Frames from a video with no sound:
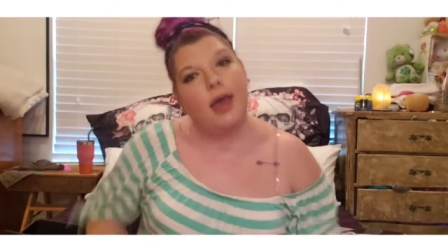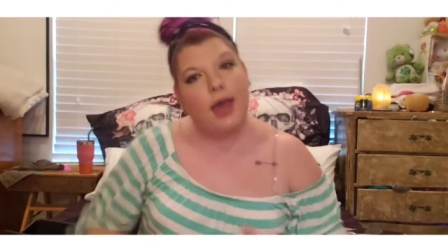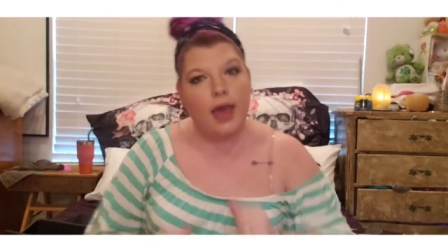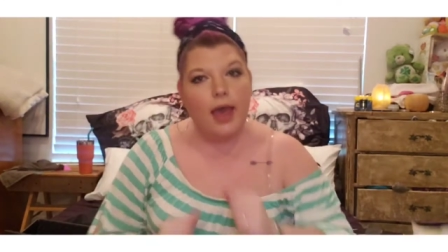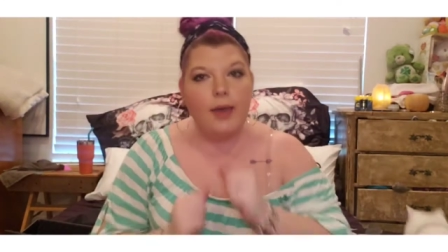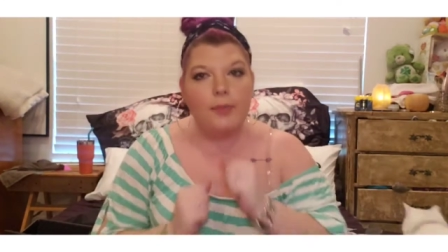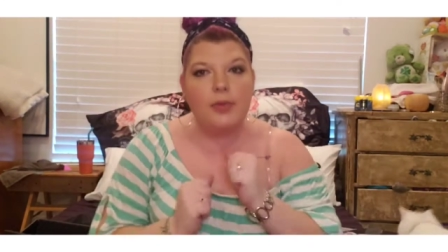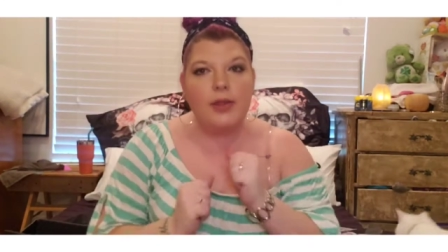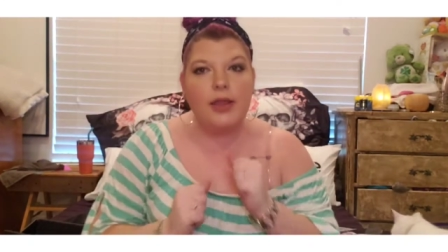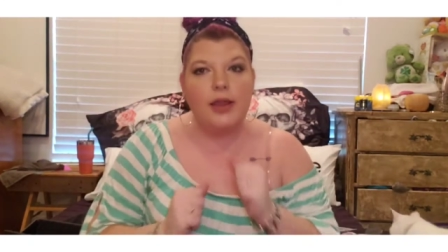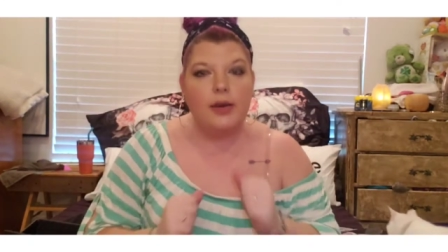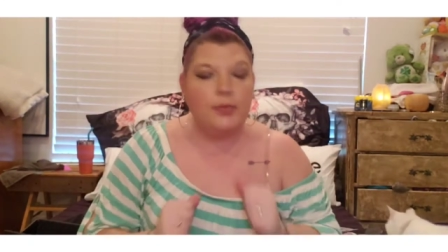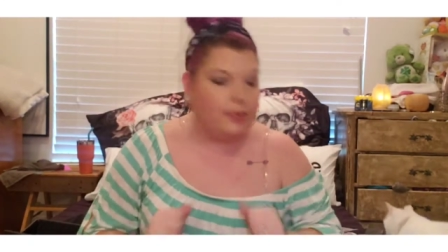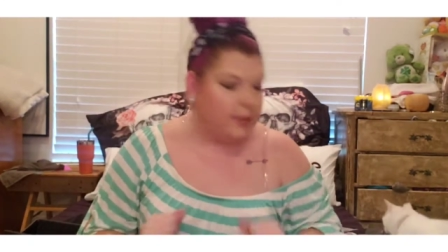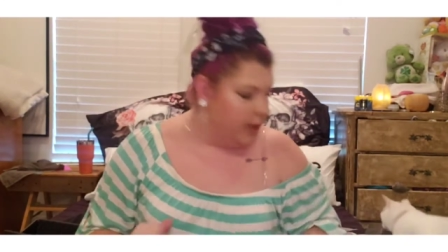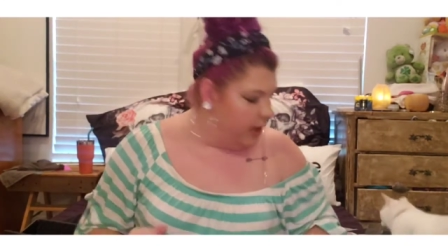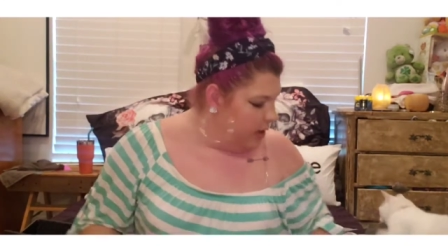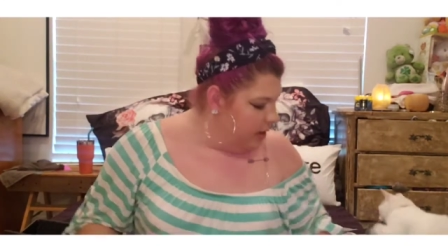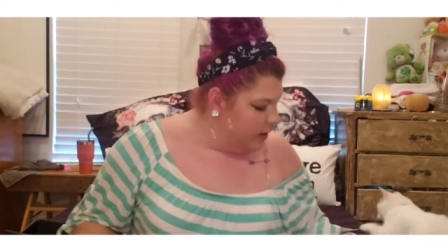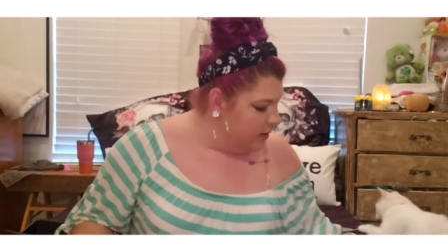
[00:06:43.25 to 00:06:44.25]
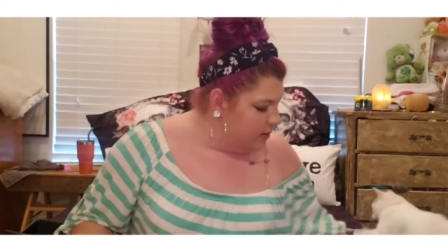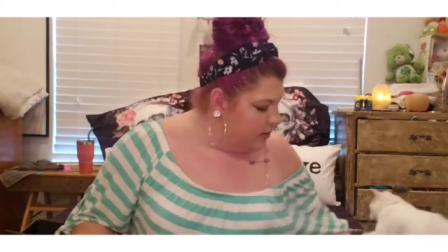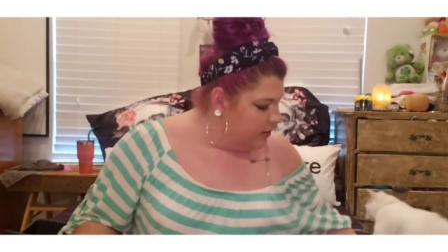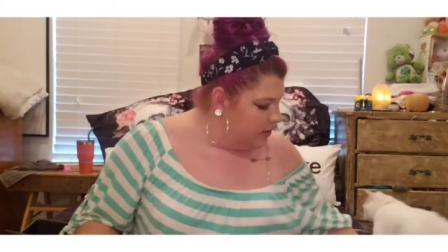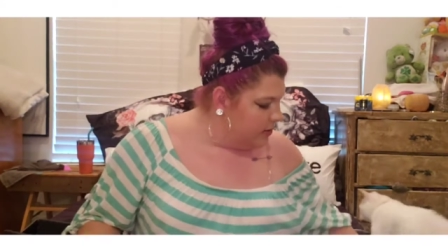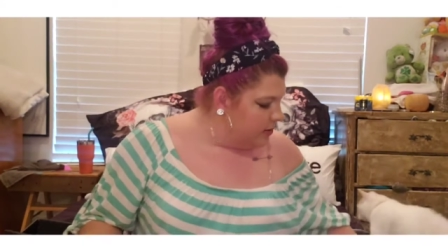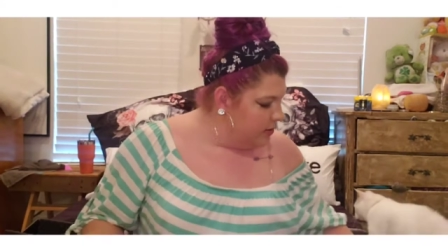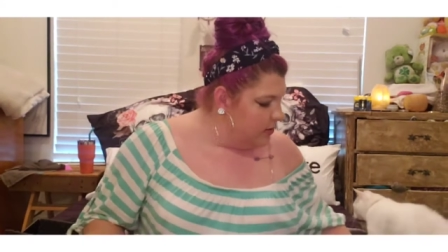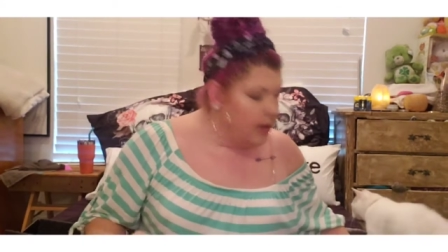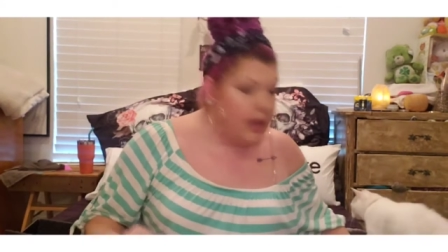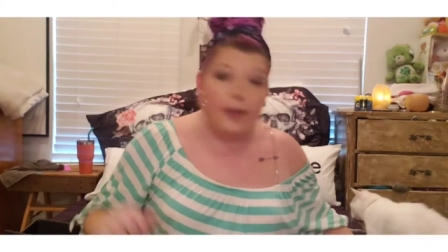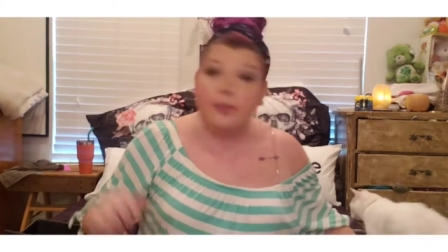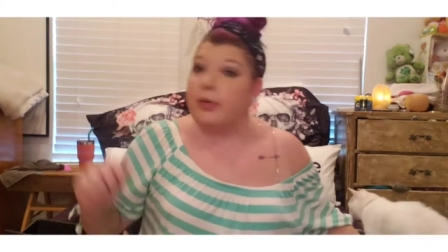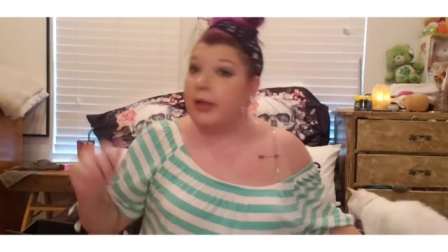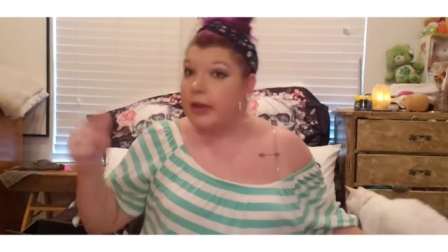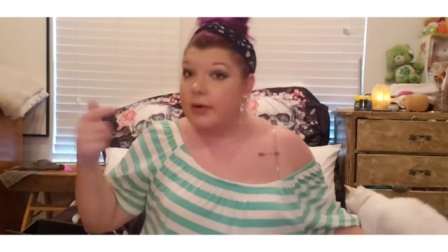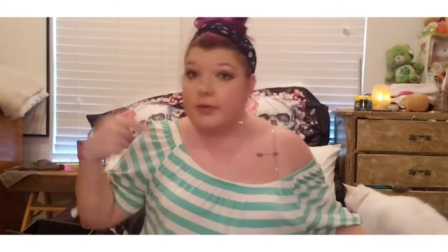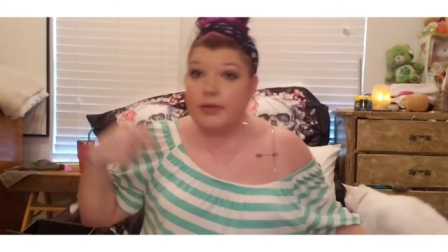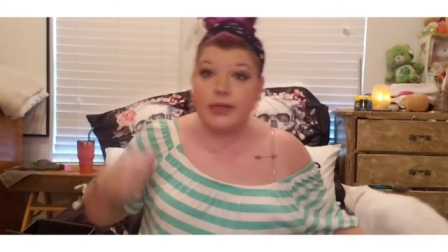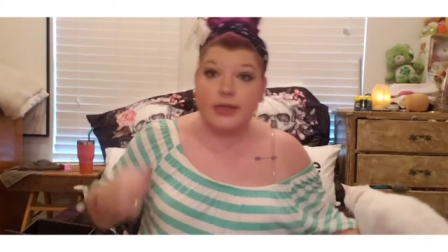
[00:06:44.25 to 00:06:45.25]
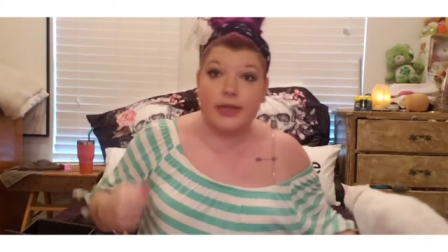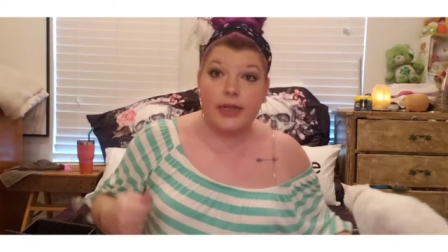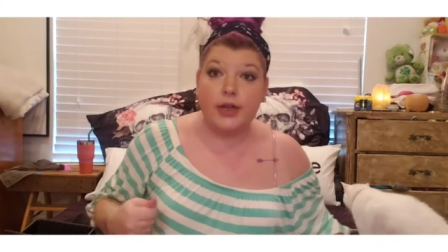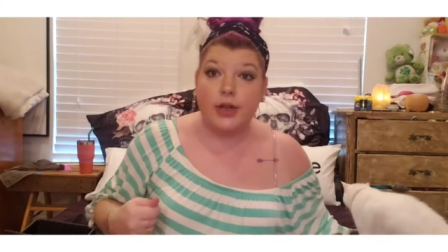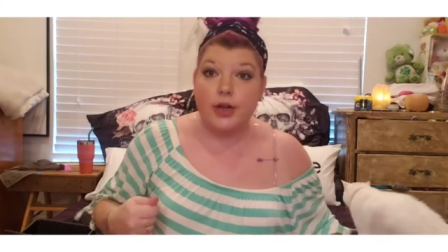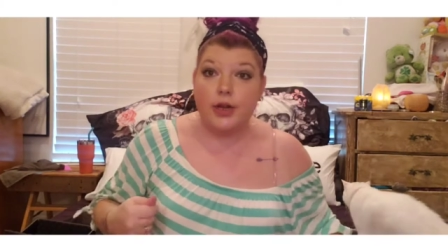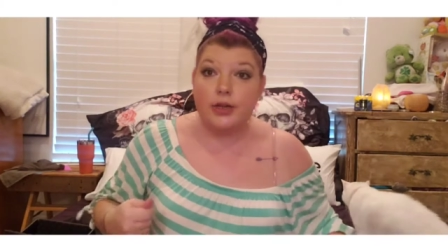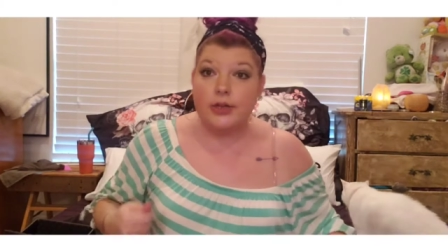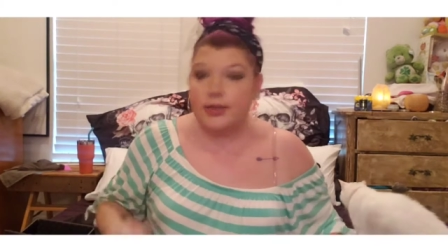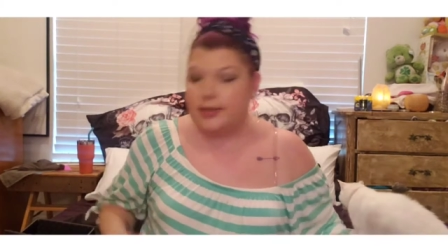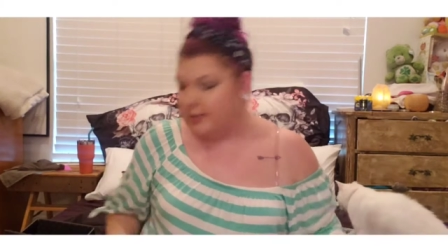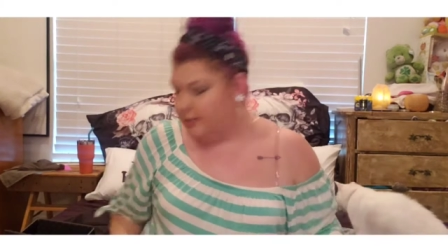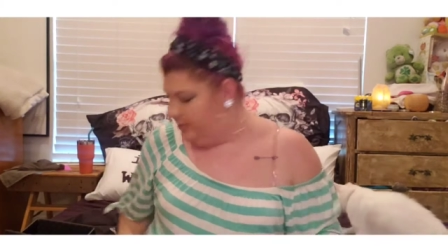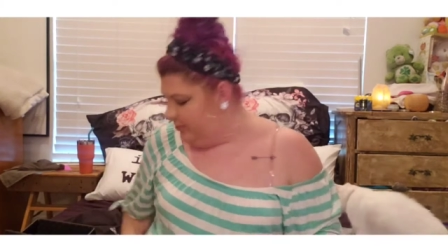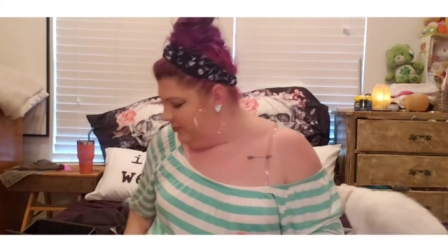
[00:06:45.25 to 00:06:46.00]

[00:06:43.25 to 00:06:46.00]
I planted plants and played with stickers.